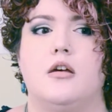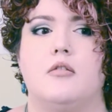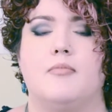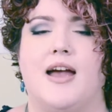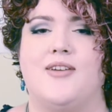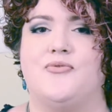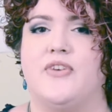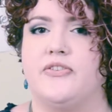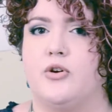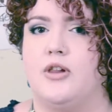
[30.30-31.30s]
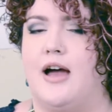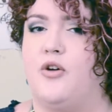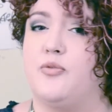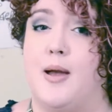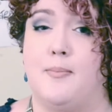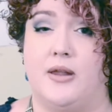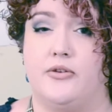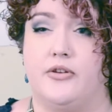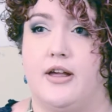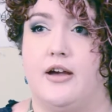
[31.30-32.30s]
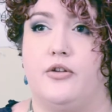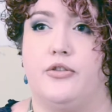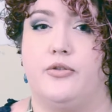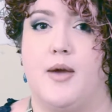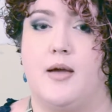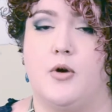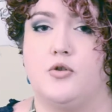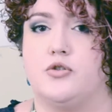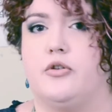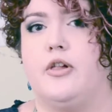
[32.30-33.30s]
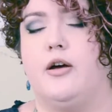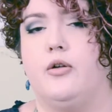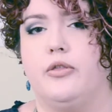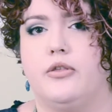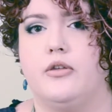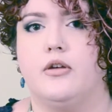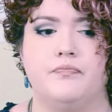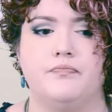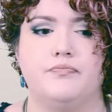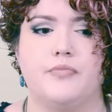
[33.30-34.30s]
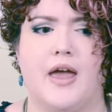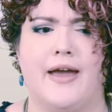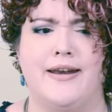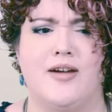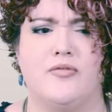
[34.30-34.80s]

my physical health, my mental health, my emotional health. I